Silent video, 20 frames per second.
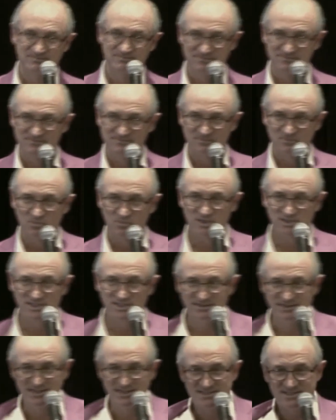What's on the
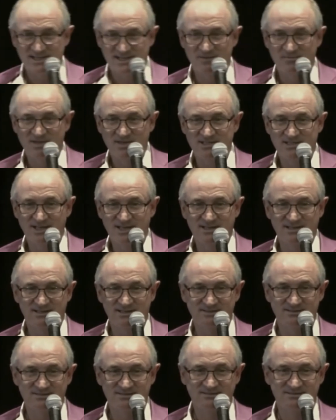inside of my jacket?
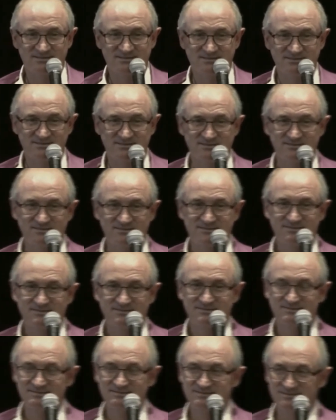
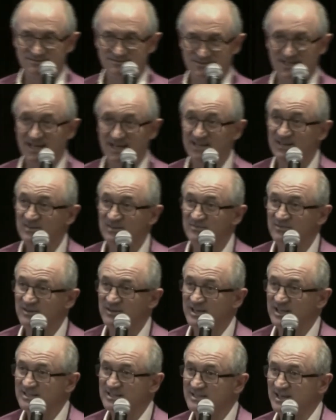Not going to
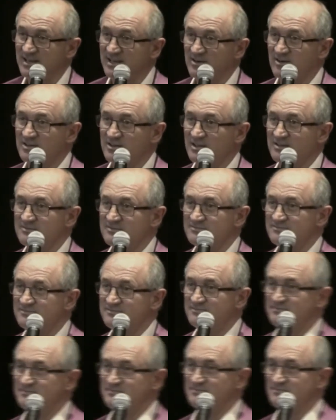forget that, are you?
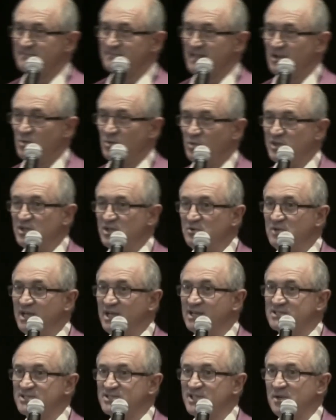When you need a
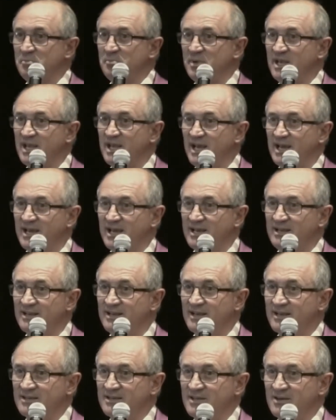CPA,
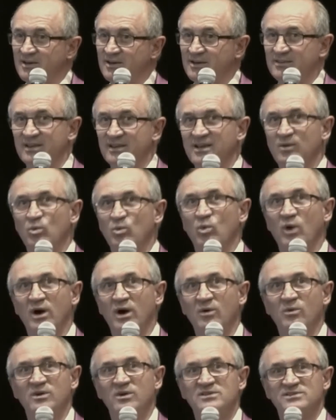you're going to think, what
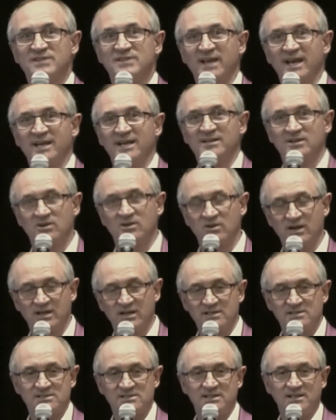was that
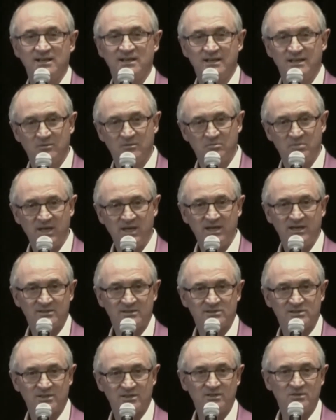crazy pink
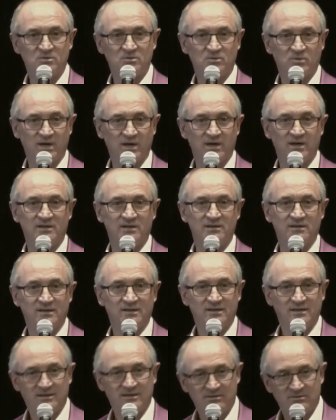suit wearing
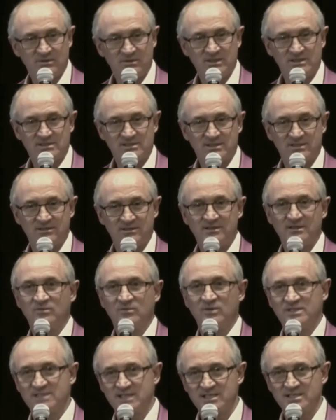with what's
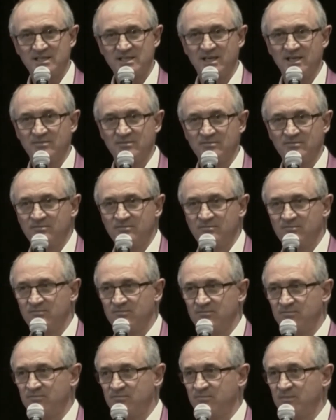his name?
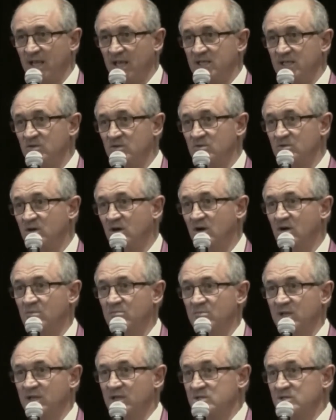And you'll call me,
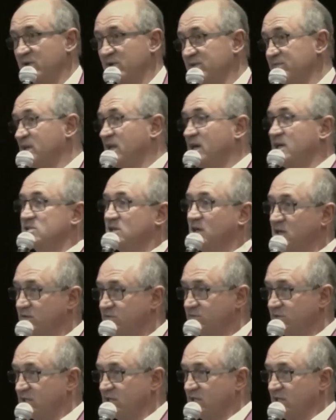because we have clients all over the
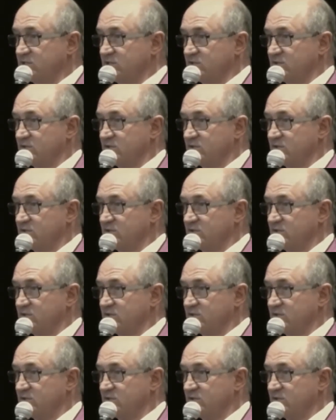country.